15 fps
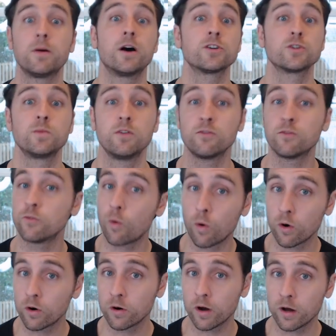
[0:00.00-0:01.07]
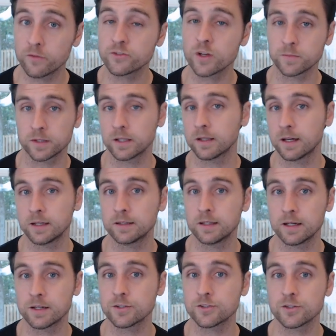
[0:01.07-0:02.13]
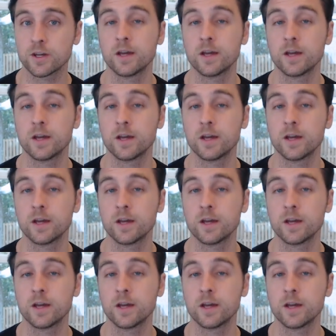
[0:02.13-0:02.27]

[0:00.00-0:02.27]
possibly four of something like this.